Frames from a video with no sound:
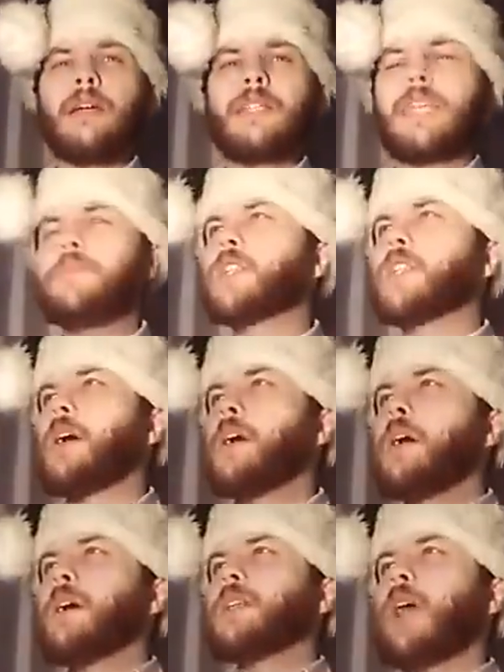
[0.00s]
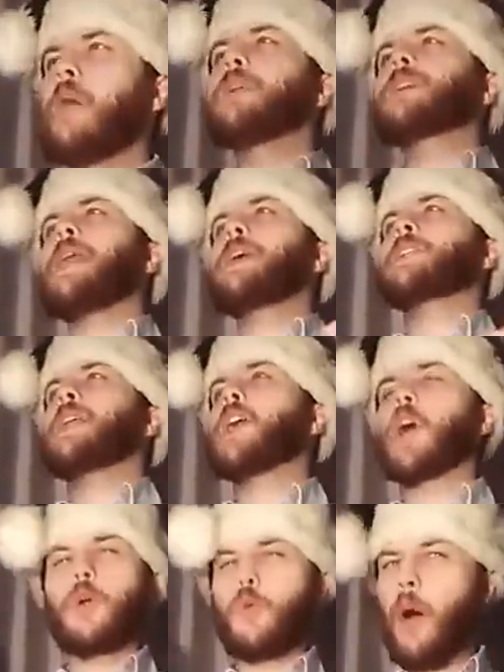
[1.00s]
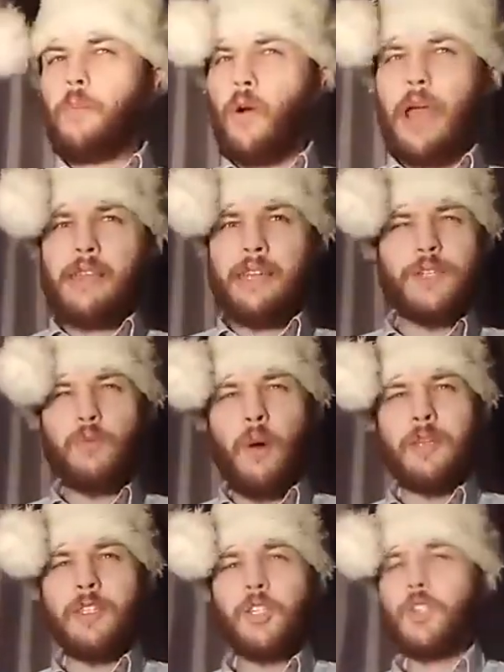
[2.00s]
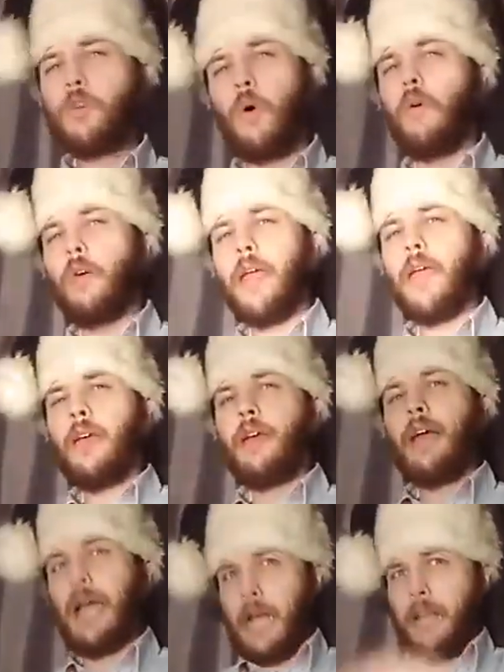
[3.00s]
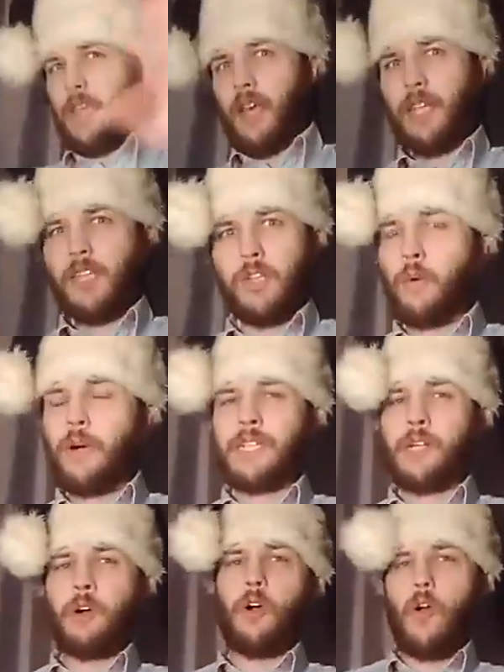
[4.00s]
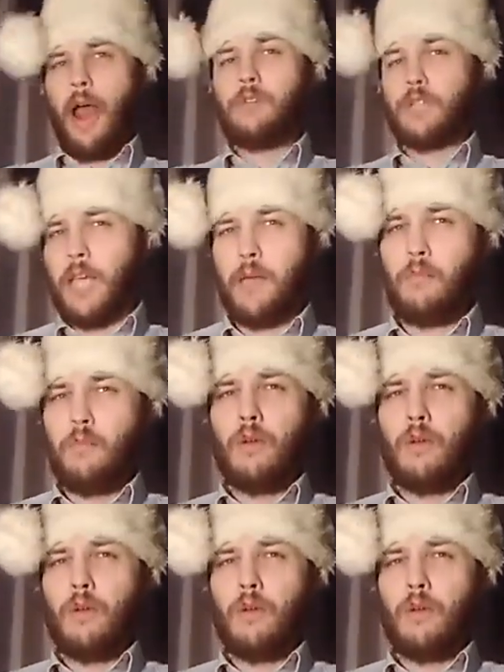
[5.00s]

seems to simultaneously corroborate this woman's story and the other stories that are around him,